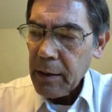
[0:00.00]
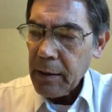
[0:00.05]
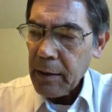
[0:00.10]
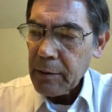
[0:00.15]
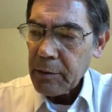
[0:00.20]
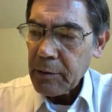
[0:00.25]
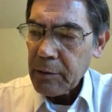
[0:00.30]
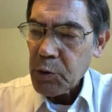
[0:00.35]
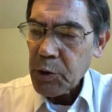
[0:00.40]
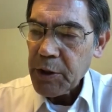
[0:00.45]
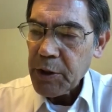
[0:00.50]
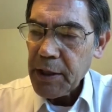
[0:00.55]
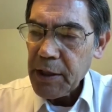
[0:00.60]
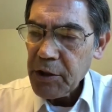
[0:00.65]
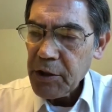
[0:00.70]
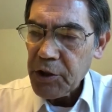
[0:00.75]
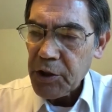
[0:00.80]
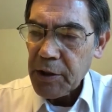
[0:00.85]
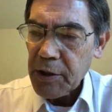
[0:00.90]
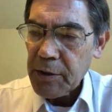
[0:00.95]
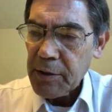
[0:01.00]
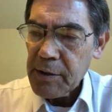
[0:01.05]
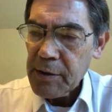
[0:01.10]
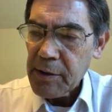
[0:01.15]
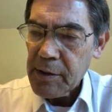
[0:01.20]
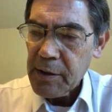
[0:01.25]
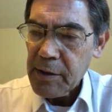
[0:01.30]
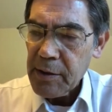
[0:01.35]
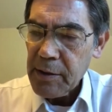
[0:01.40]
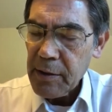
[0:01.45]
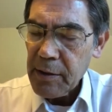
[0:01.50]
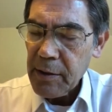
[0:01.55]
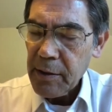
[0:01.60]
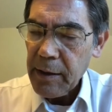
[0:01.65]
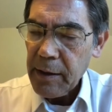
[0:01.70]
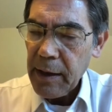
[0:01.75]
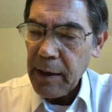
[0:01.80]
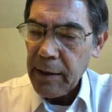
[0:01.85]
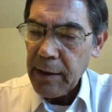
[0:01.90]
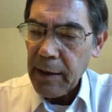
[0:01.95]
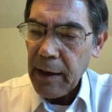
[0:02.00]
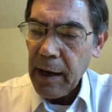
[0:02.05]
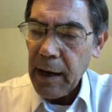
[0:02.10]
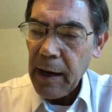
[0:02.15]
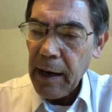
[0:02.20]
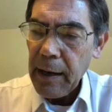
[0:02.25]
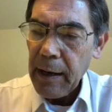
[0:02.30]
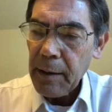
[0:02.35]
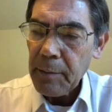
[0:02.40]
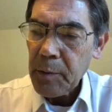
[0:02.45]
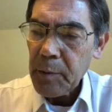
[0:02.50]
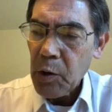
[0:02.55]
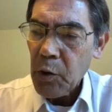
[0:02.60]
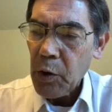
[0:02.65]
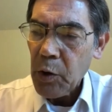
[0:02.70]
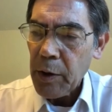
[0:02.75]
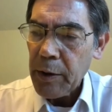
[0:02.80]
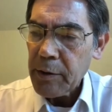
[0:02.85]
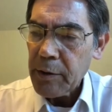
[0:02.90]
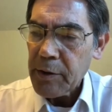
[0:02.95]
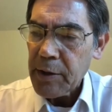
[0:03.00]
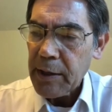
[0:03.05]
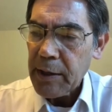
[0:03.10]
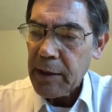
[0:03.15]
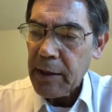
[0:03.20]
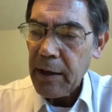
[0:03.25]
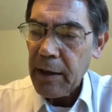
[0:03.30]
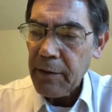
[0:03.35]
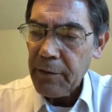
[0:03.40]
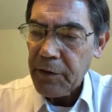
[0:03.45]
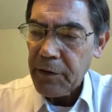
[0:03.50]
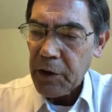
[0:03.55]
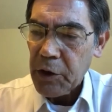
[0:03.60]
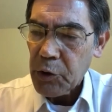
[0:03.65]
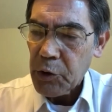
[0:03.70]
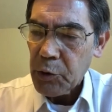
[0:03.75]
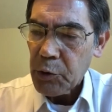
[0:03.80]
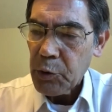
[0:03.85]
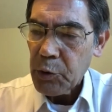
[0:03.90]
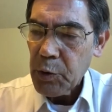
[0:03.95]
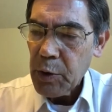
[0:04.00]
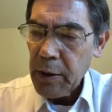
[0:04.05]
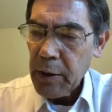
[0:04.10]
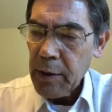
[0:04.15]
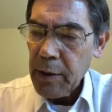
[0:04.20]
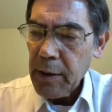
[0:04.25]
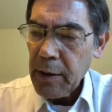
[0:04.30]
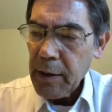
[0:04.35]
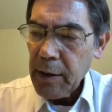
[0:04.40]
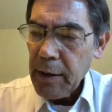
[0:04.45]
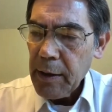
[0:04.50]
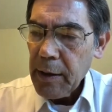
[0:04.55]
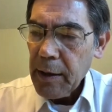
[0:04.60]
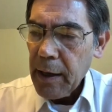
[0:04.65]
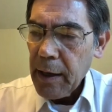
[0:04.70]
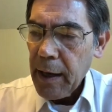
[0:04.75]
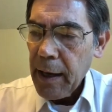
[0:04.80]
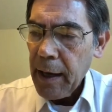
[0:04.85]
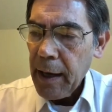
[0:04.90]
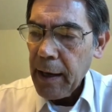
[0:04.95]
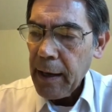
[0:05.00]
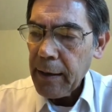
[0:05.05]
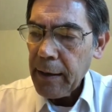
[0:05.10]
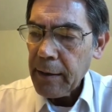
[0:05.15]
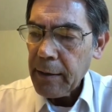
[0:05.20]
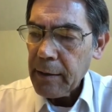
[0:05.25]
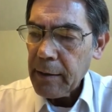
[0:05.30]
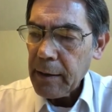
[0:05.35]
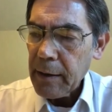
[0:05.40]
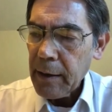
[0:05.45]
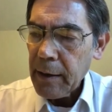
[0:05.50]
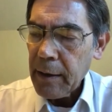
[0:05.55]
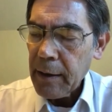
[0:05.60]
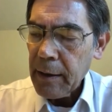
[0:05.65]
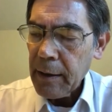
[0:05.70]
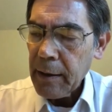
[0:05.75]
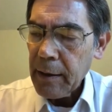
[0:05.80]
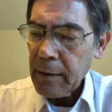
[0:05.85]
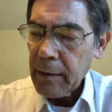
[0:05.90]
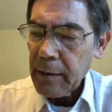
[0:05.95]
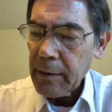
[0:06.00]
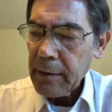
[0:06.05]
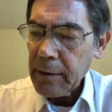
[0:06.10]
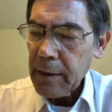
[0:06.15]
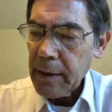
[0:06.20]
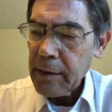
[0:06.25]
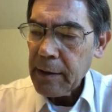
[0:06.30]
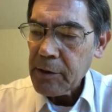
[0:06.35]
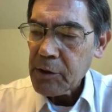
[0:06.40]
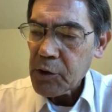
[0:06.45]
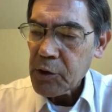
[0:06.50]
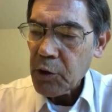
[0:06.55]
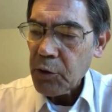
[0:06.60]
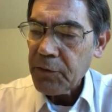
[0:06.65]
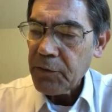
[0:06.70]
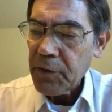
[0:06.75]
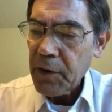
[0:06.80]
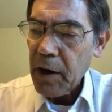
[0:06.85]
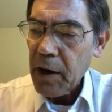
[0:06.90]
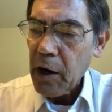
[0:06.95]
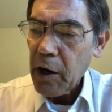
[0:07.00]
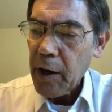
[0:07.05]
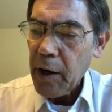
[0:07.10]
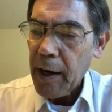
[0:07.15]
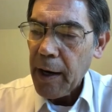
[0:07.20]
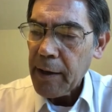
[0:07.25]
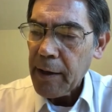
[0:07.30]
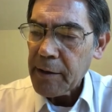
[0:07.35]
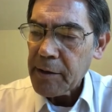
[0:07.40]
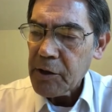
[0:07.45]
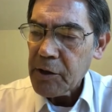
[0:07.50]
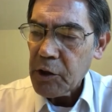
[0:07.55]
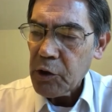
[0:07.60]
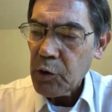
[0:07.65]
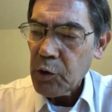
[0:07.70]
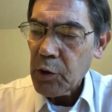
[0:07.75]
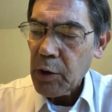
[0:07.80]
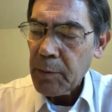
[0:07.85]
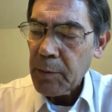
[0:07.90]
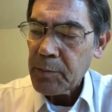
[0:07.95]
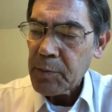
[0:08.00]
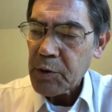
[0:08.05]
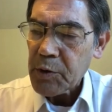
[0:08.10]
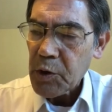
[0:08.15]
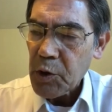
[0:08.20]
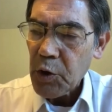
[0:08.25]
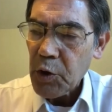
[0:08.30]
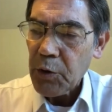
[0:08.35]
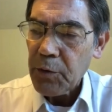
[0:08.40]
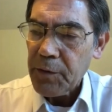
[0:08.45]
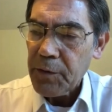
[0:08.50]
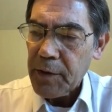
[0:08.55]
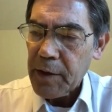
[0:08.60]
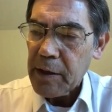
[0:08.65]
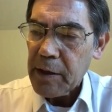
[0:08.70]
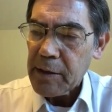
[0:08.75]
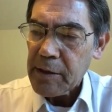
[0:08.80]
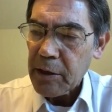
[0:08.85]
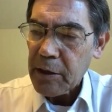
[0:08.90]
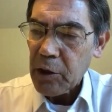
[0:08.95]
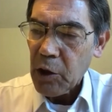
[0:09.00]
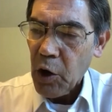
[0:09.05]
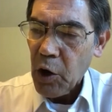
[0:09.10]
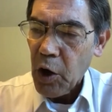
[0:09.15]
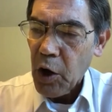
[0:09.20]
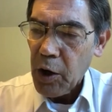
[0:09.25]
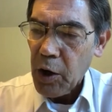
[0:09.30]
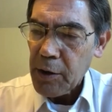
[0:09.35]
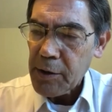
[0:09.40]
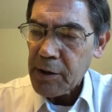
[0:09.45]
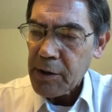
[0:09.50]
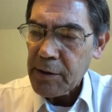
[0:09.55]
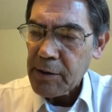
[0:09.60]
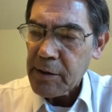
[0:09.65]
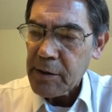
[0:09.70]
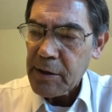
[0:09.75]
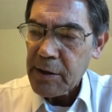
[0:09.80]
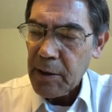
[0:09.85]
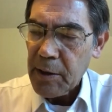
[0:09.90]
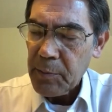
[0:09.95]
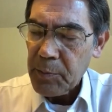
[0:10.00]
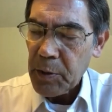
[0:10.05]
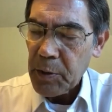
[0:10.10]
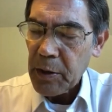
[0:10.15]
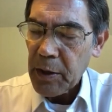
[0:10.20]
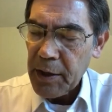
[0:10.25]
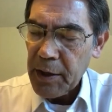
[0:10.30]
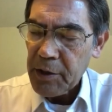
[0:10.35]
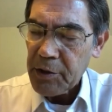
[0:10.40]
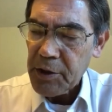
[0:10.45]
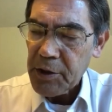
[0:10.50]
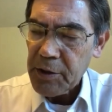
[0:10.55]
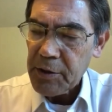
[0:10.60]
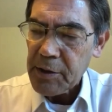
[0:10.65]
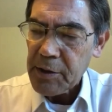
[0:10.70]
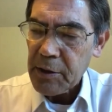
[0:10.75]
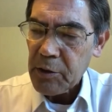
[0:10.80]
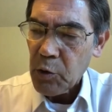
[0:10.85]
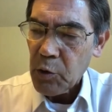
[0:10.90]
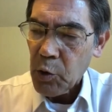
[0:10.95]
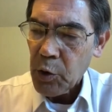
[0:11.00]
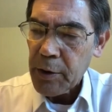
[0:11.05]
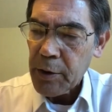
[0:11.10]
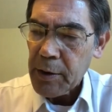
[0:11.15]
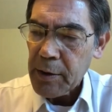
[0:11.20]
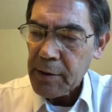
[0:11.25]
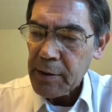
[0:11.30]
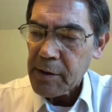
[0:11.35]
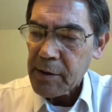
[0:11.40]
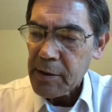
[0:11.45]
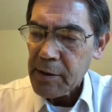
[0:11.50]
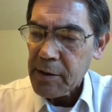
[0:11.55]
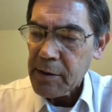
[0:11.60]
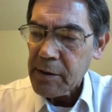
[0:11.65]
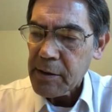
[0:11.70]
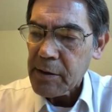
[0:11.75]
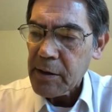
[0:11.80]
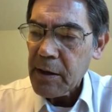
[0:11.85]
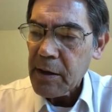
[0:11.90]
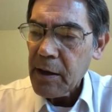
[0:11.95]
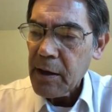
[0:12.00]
traditions that I am going to give you. And insofar as you observe these laws and stipulations and ordinances,